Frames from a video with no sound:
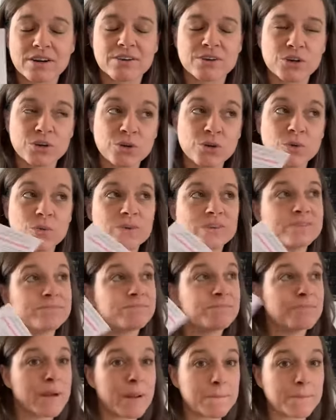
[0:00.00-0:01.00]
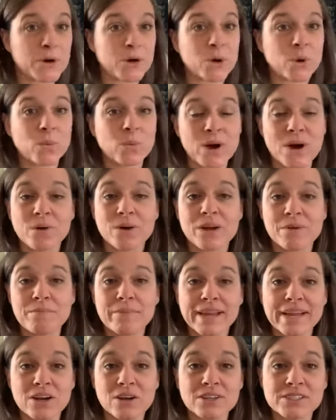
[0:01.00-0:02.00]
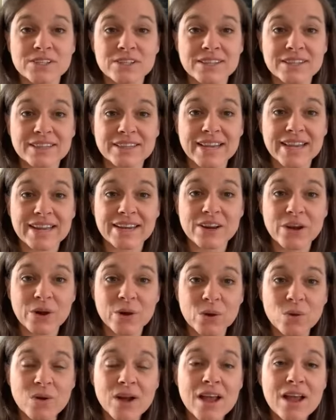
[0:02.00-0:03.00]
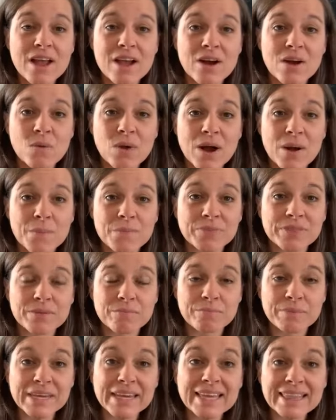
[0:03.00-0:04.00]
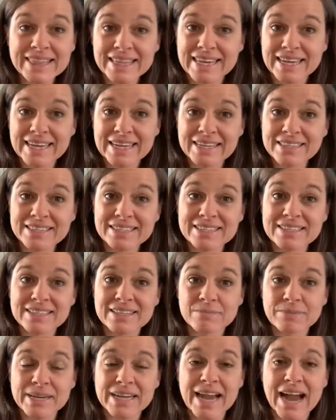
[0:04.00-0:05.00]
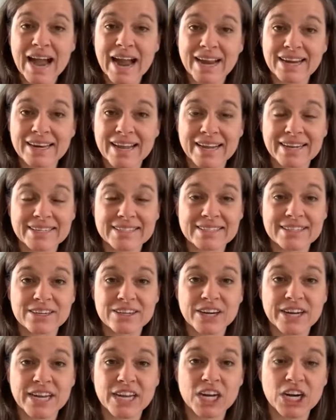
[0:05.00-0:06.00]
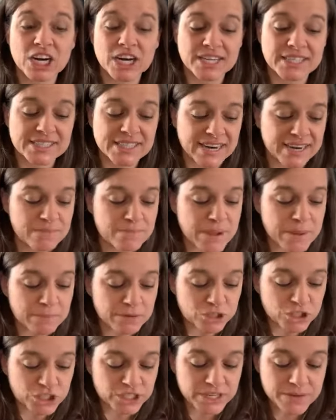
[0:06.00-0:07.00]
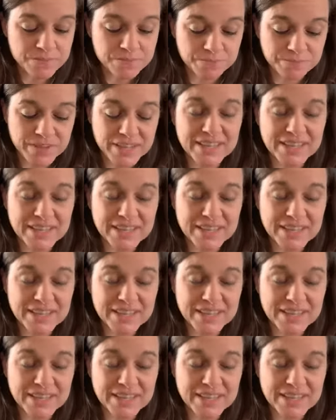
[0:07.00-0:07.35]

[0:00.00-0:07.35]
or new member welcome mail so that they know um, the big things, the big highlights that are here inside a membership,